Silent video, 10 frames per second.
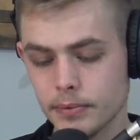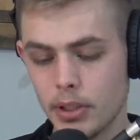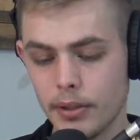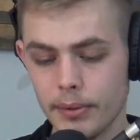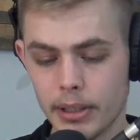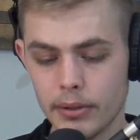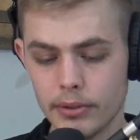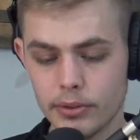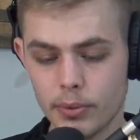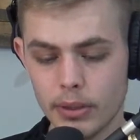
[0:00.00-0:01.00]
Oh, there we go.
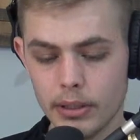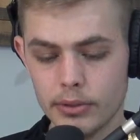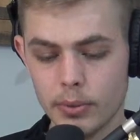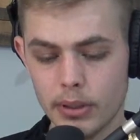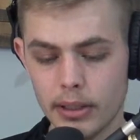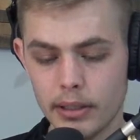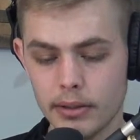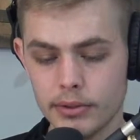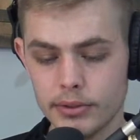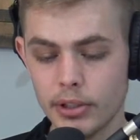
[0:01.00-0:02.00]
The 2020.
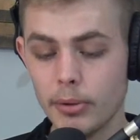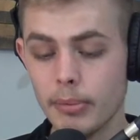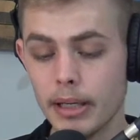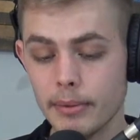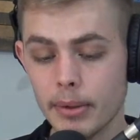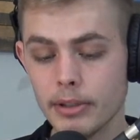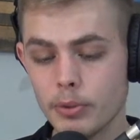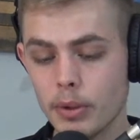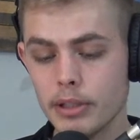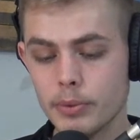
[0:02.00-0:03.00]
So my my
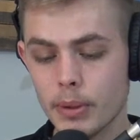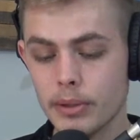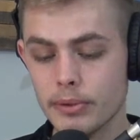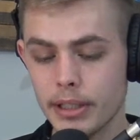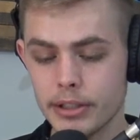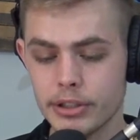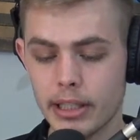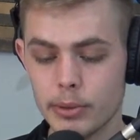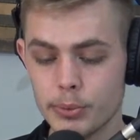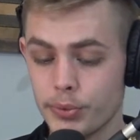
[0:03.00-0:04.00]
2020 reading
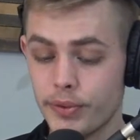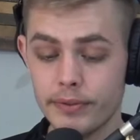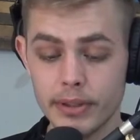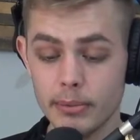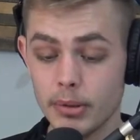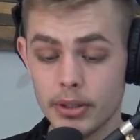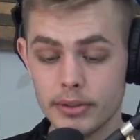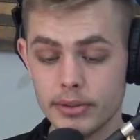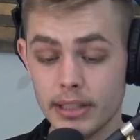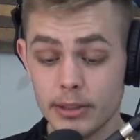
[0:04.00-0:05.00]
challenge was 15
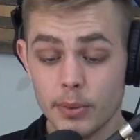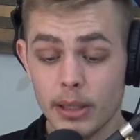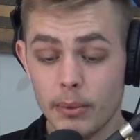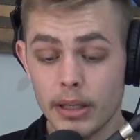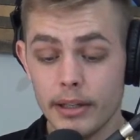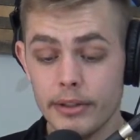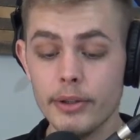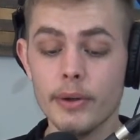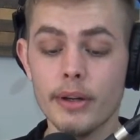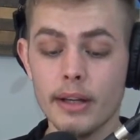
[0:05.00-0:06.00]
books. That's what I wanted to
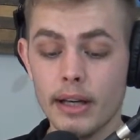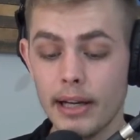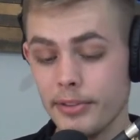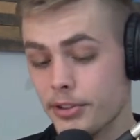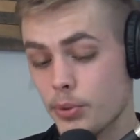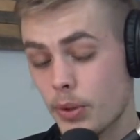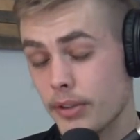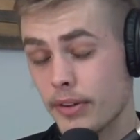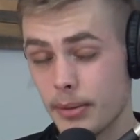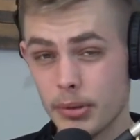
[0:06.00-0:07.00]
do. I've read
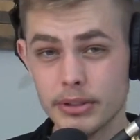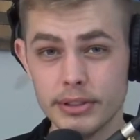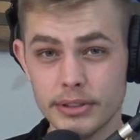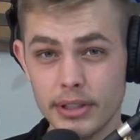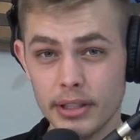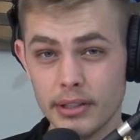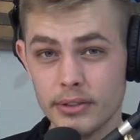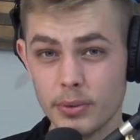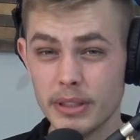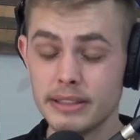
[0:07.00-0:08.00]
25 books this year,
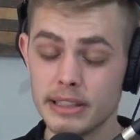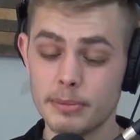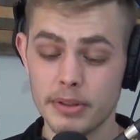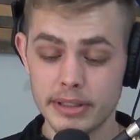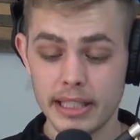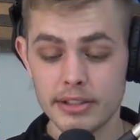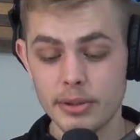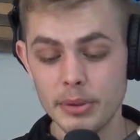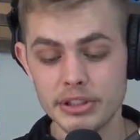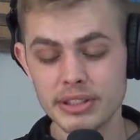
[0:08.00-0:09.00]
26 books
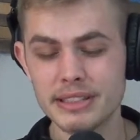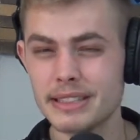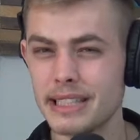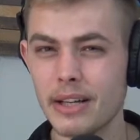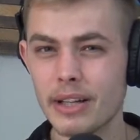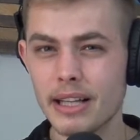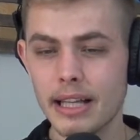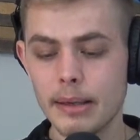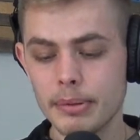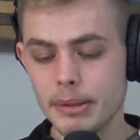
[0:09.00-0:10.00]
actually, which doesn't sound like a
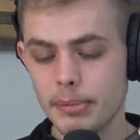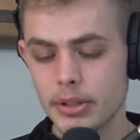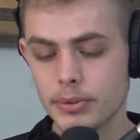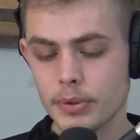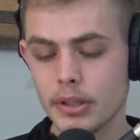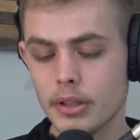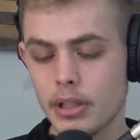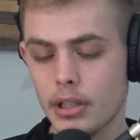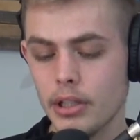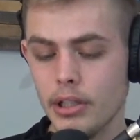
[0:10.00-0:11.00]
lot, but the books were,
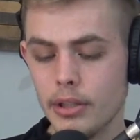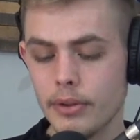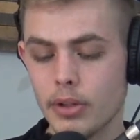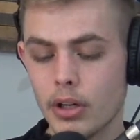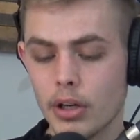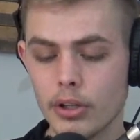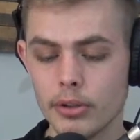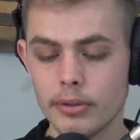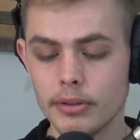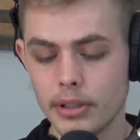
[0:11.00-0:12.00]
you know, they're
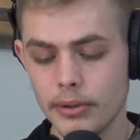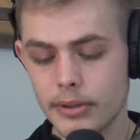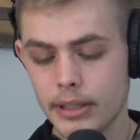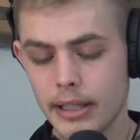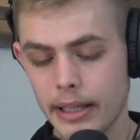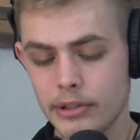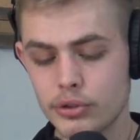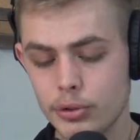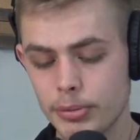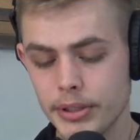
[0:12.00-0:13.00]
harder. You know, they're not like
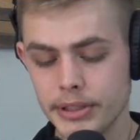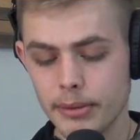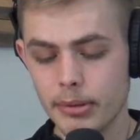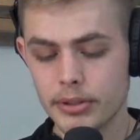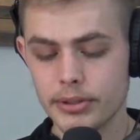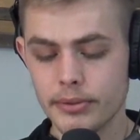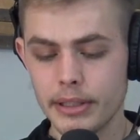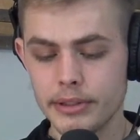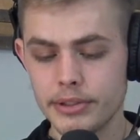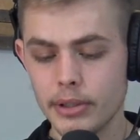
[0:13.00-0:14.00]
super easy books to
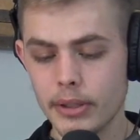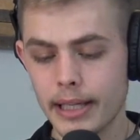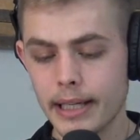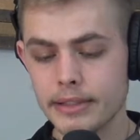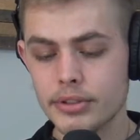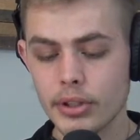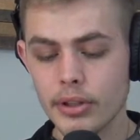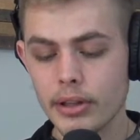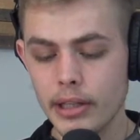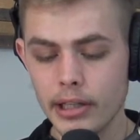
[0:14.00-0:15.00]
read. So like I
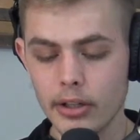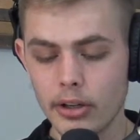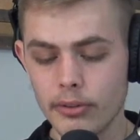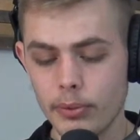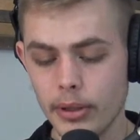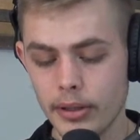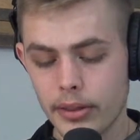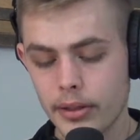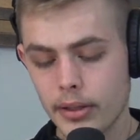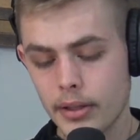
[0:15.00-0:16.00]
started the year off
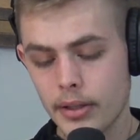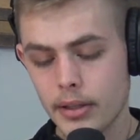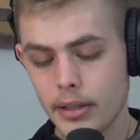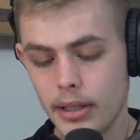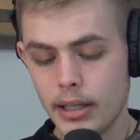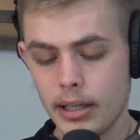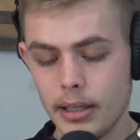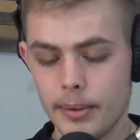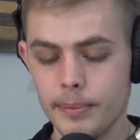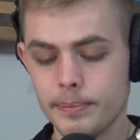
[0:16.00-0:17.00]
with,
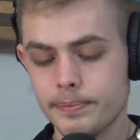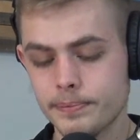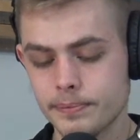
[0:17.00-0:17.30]
um,